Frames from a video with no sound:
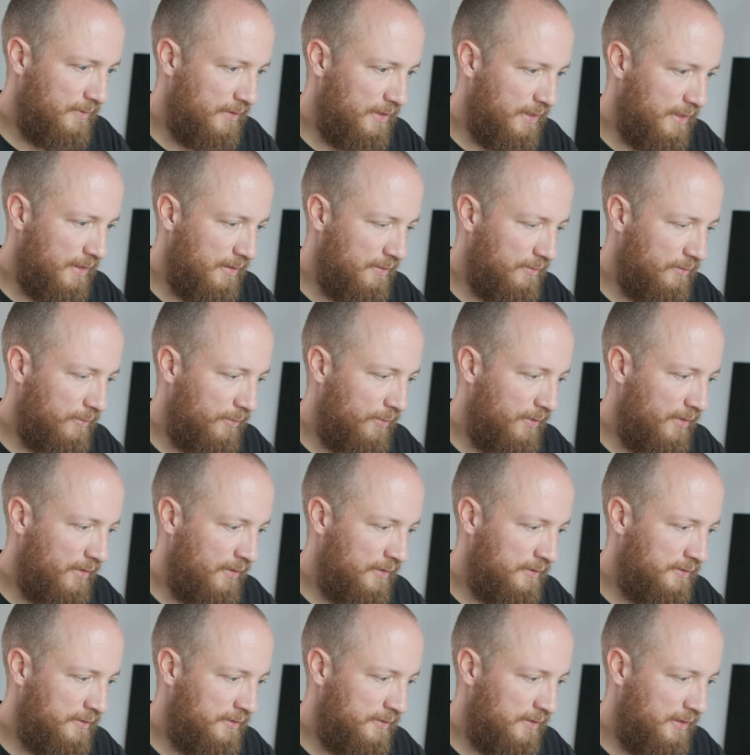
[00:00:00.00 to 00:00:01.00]
Yeah,
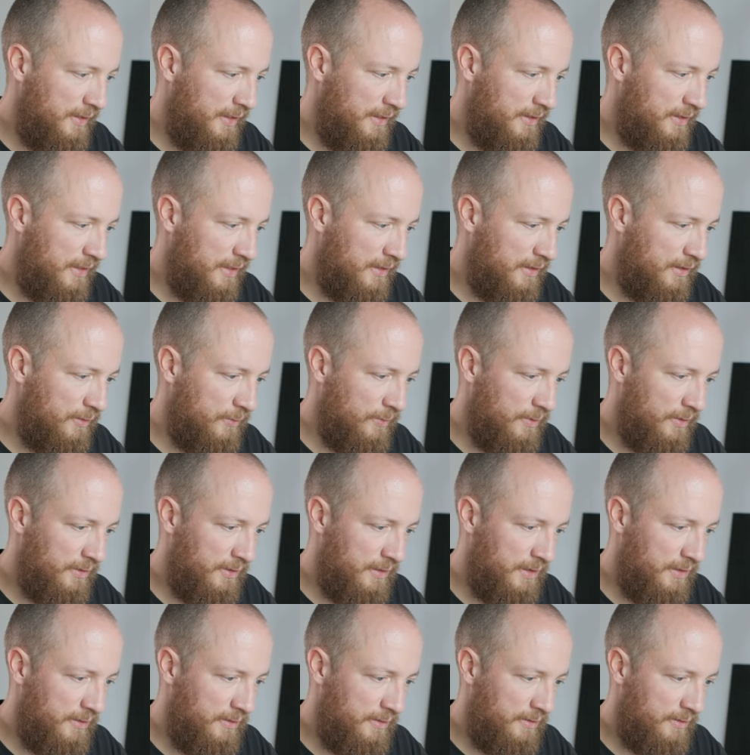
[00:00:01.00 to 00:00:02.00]
we see that the
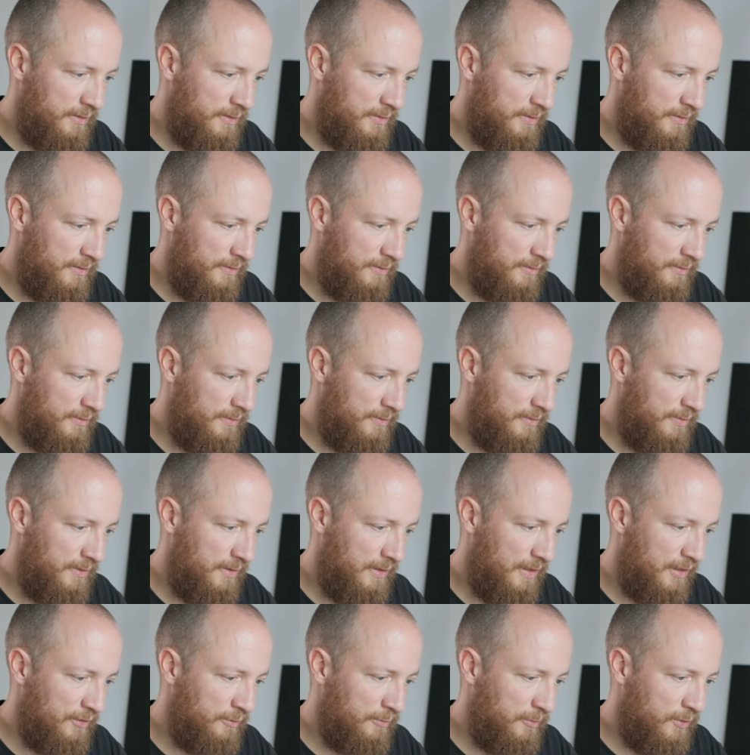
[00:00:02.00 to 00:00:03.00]
one that
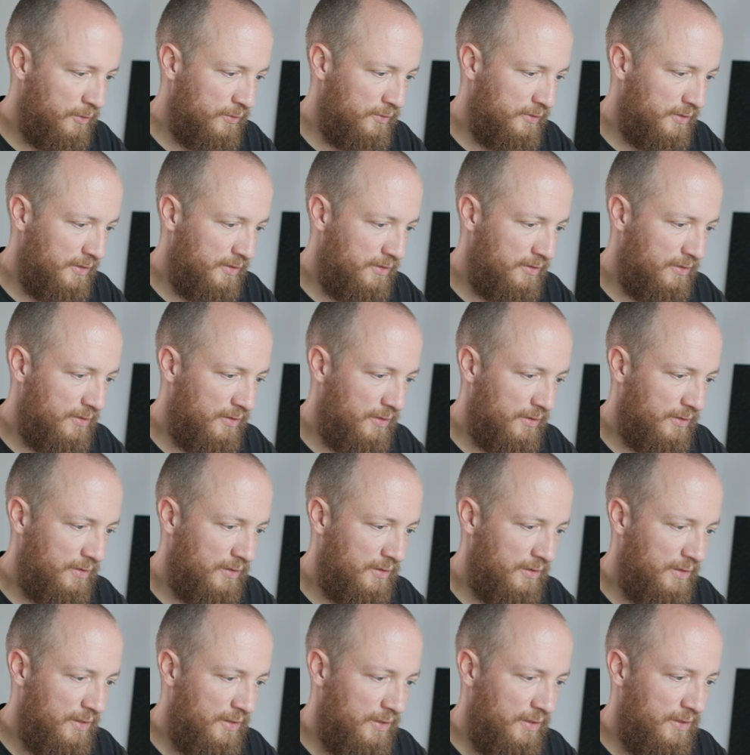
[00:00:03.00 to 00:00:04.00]
has most in
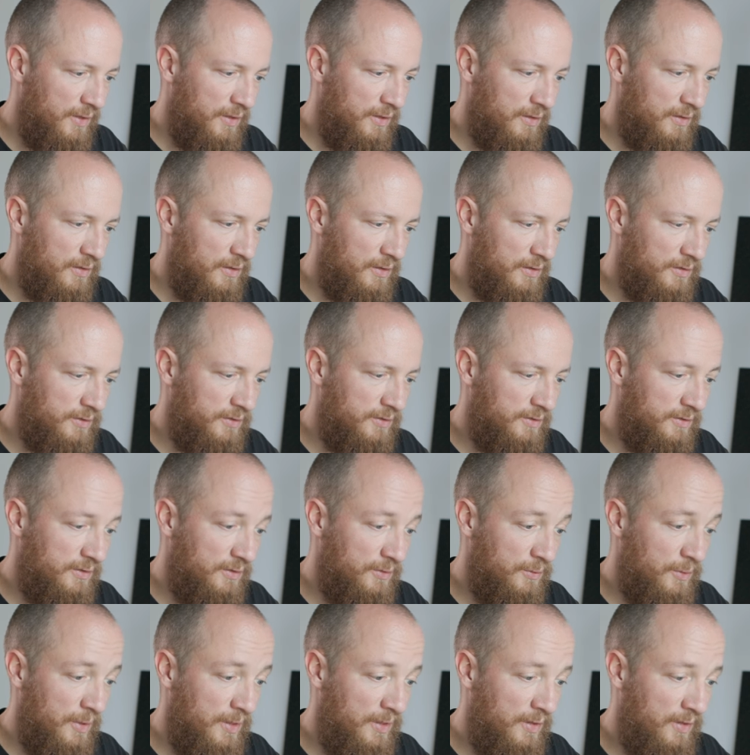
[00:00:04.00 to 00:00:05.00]
stock
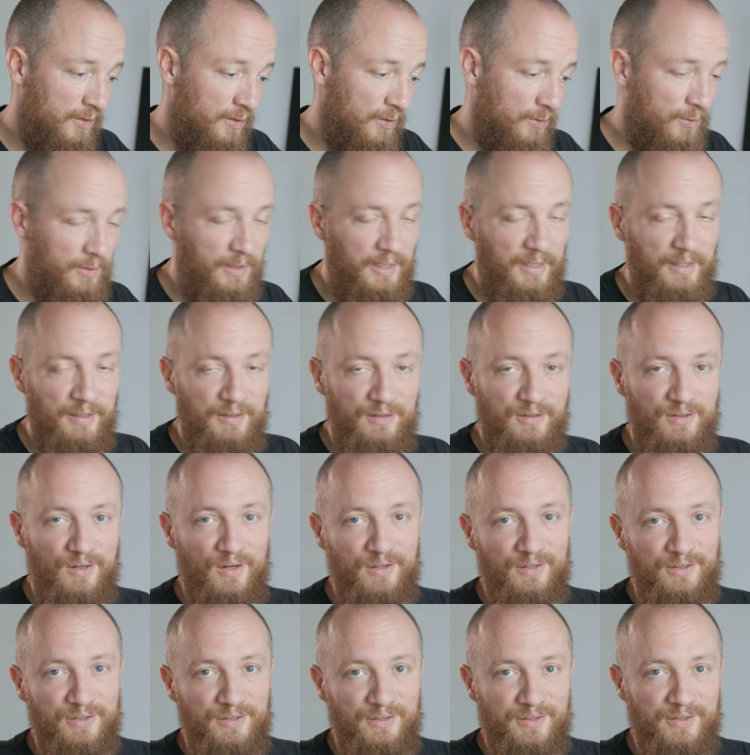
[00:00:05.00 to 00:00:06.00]
costs
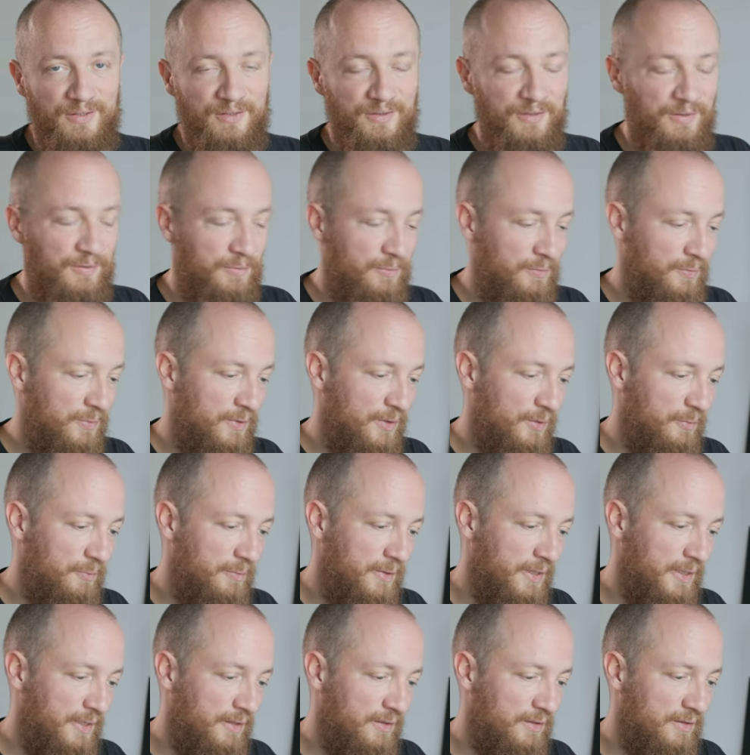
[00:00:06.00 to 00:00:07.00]
$23 per
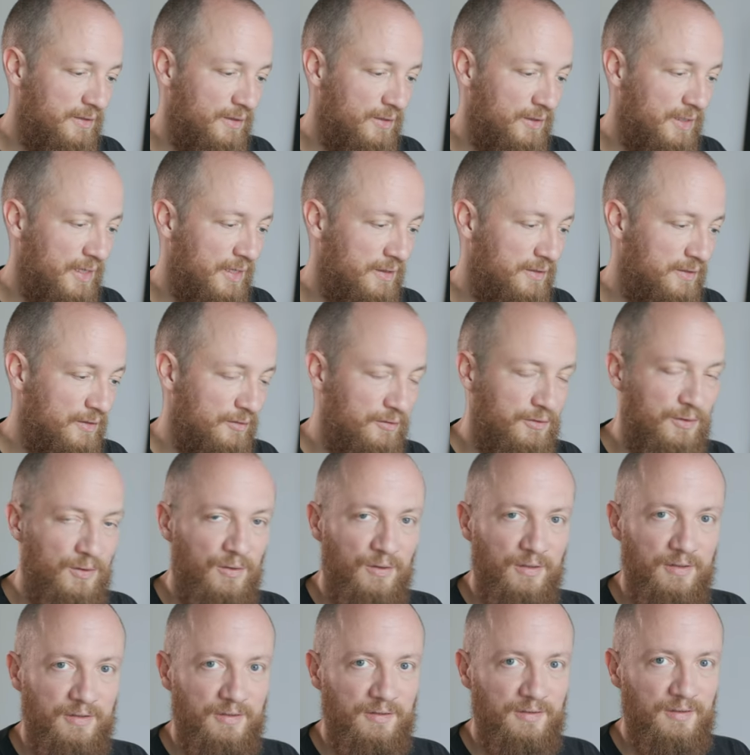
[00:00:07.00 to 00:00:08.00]
piece. So that's of
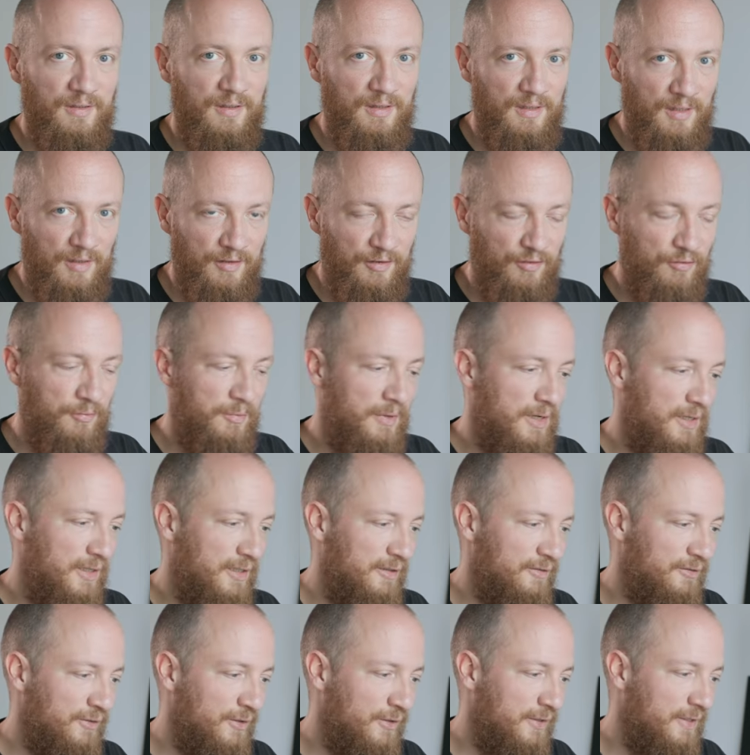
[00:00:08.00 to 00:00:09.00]
course a lot of
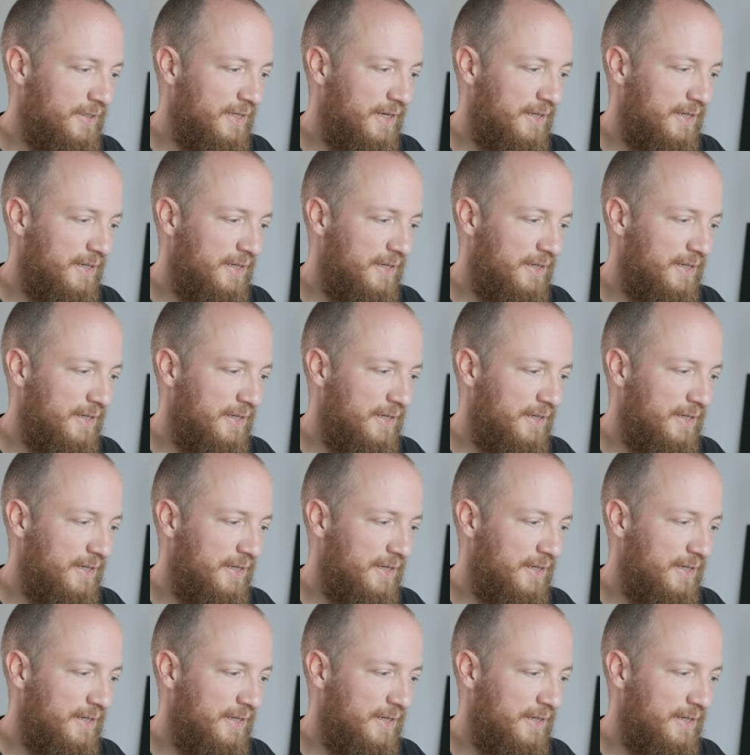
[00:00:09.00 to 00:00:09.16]
money for